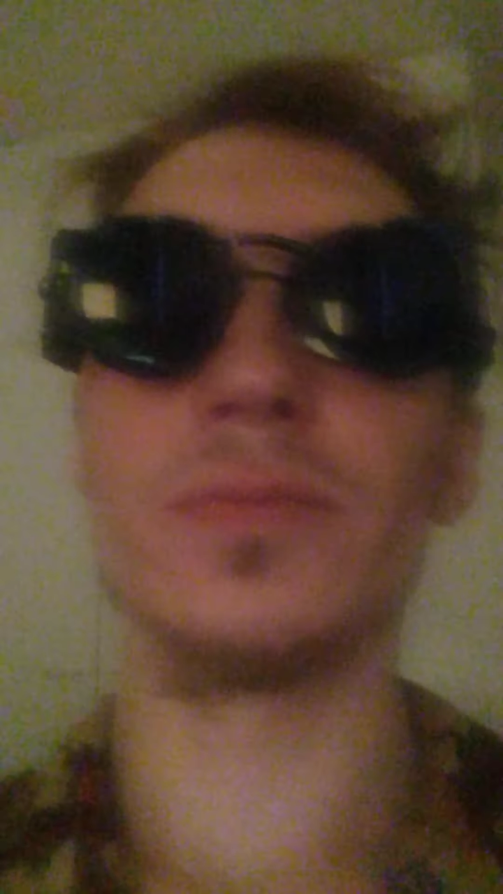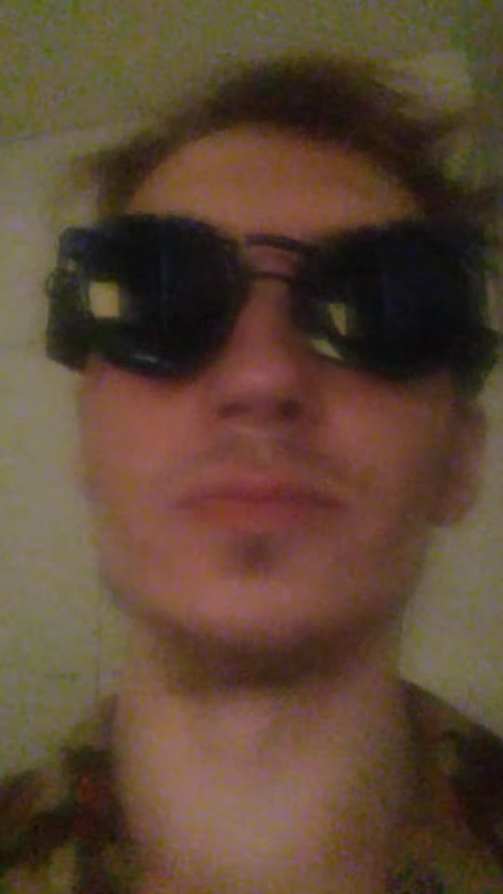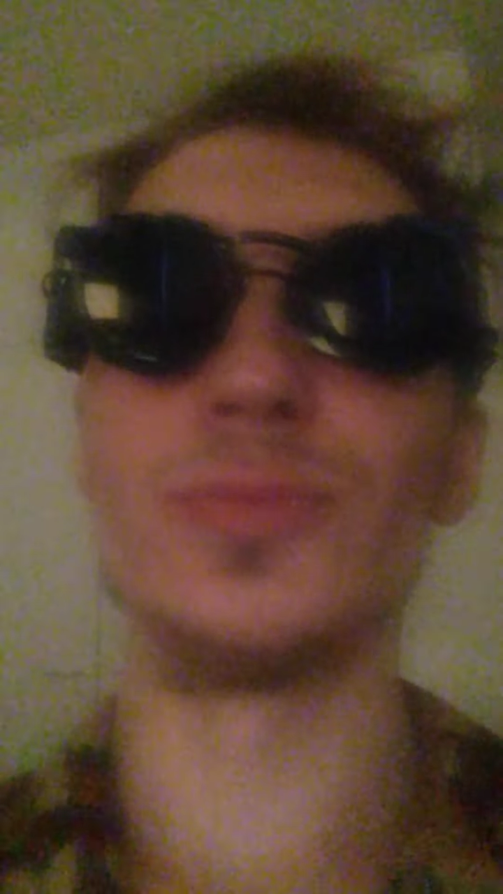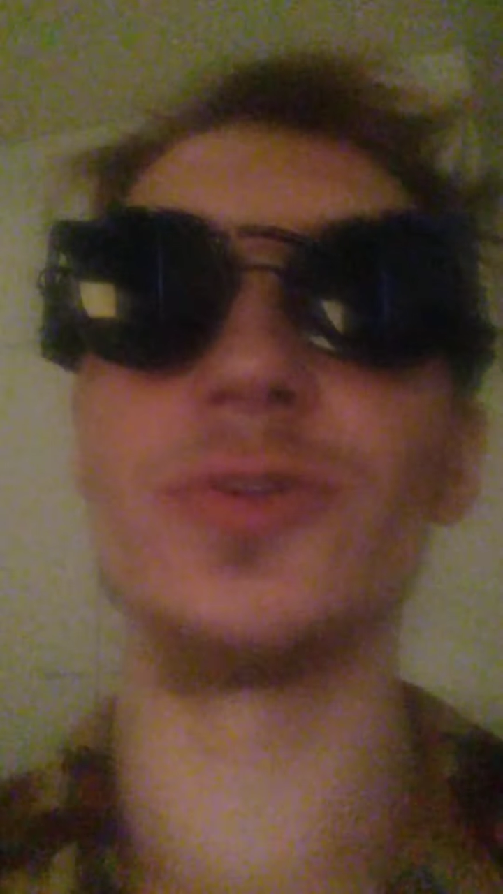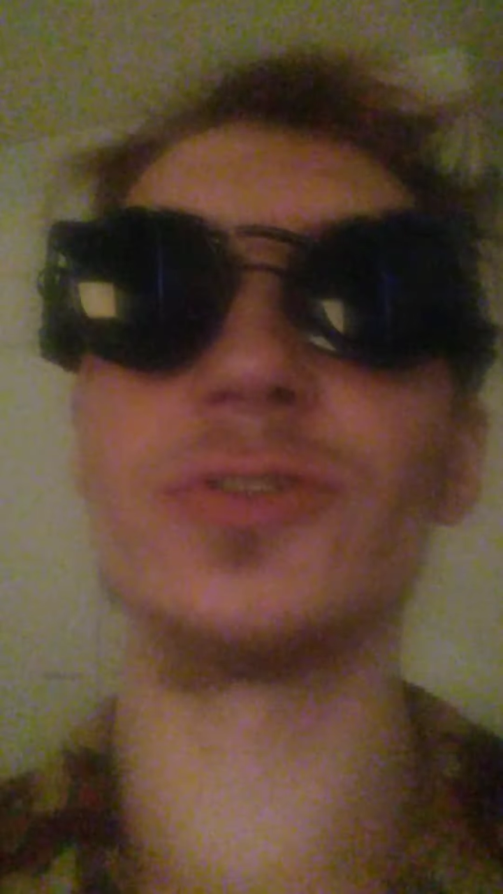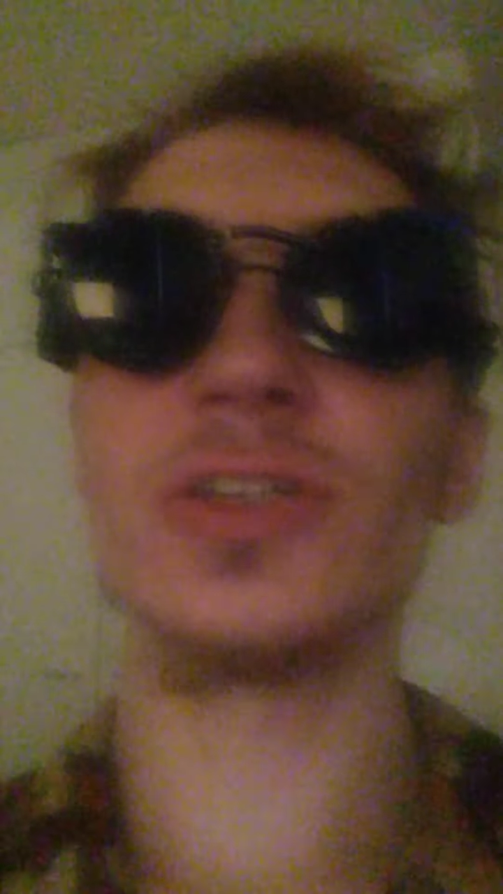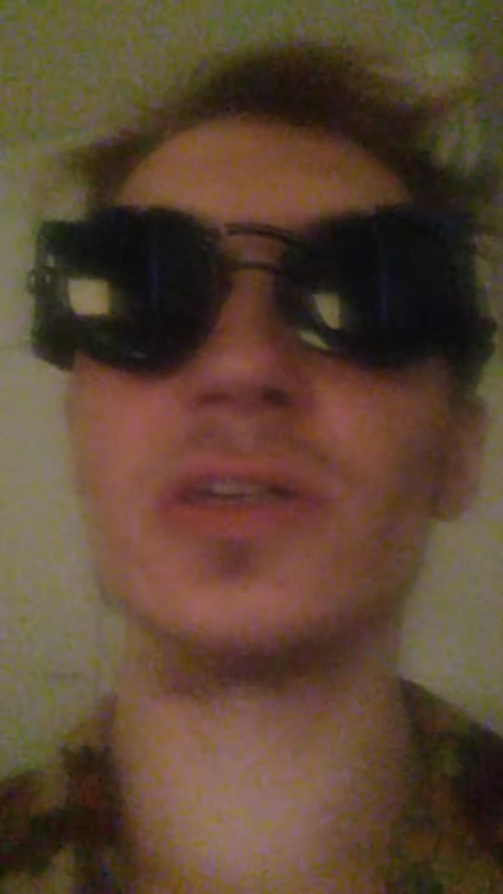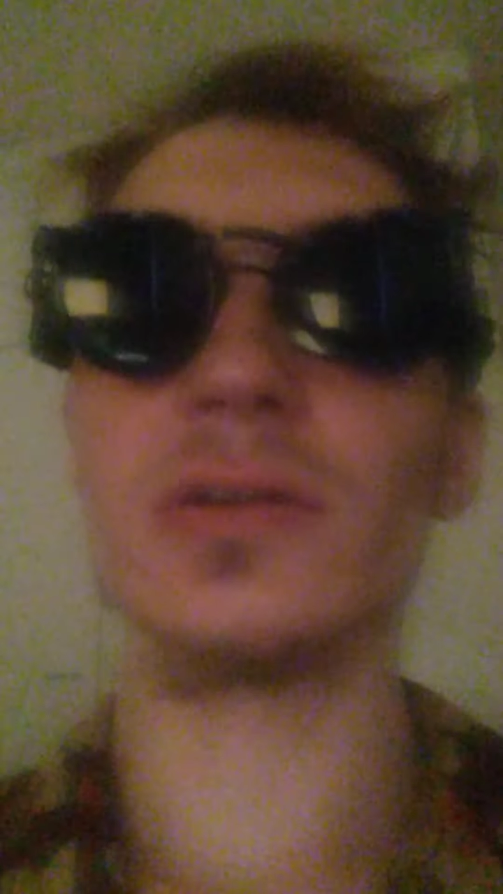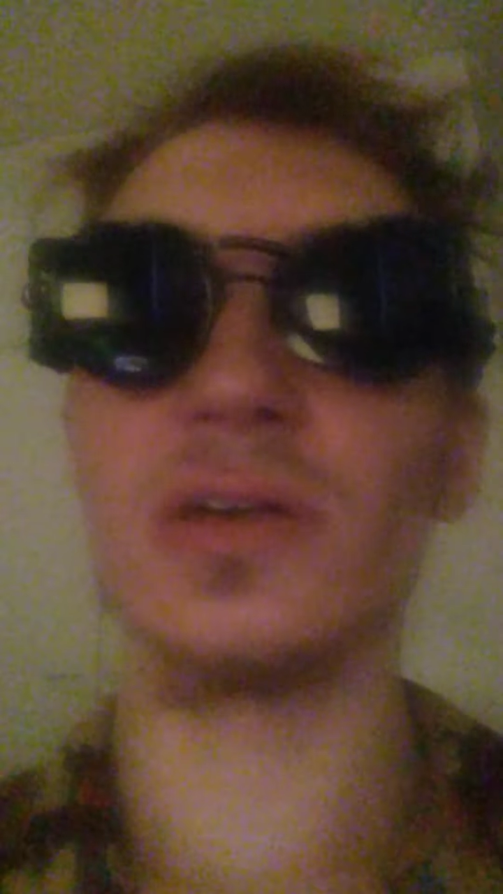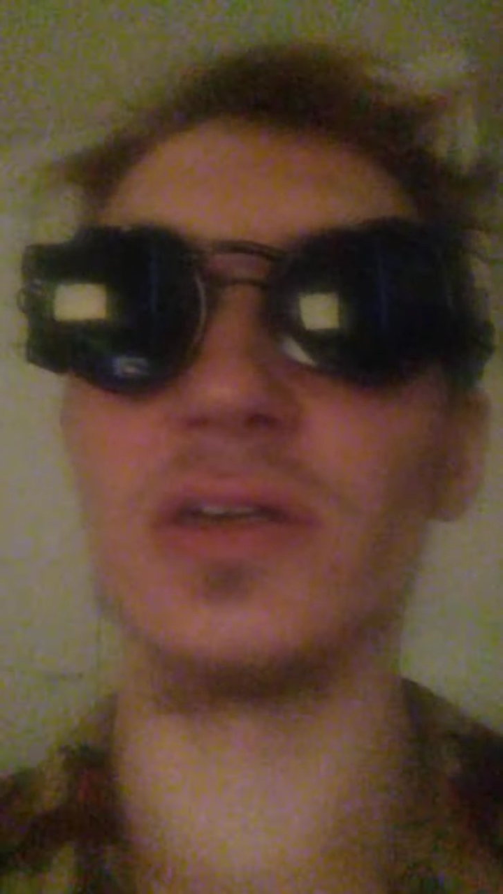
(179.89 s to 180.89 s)

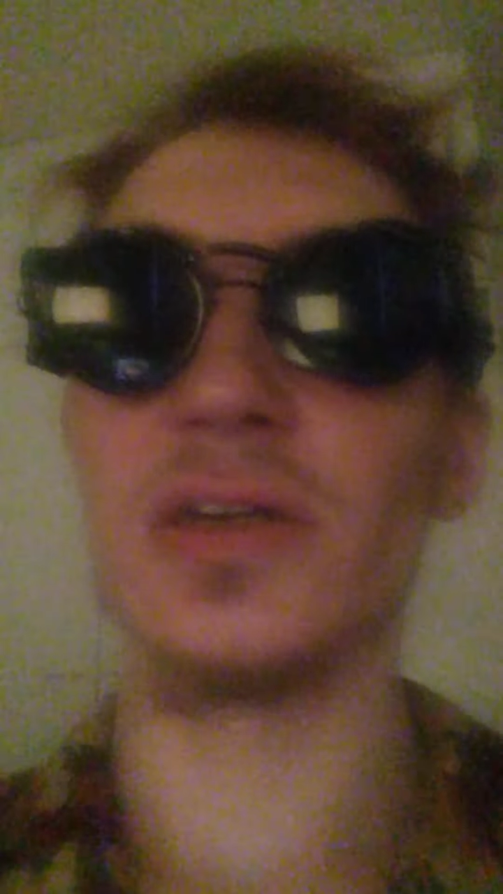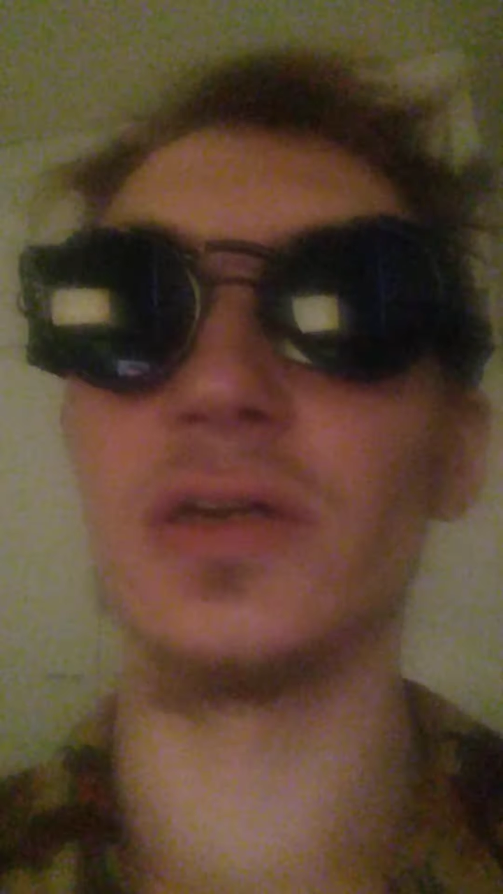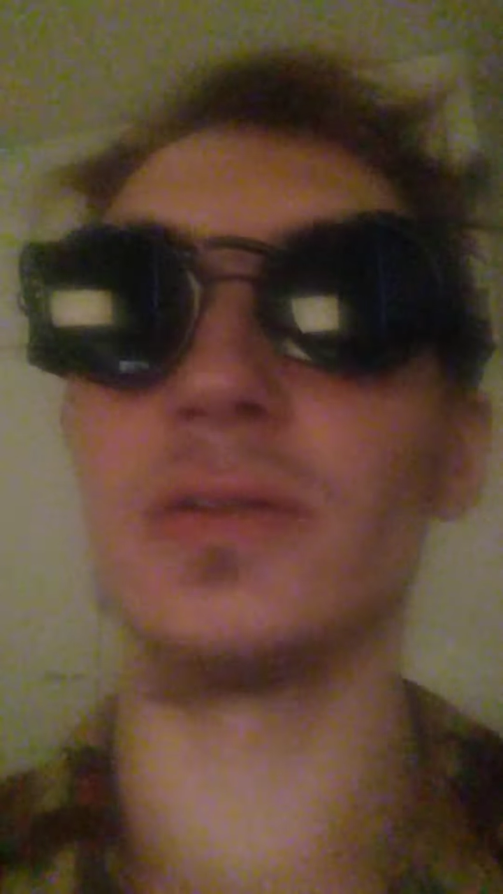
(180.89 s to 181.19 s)
music. Uh,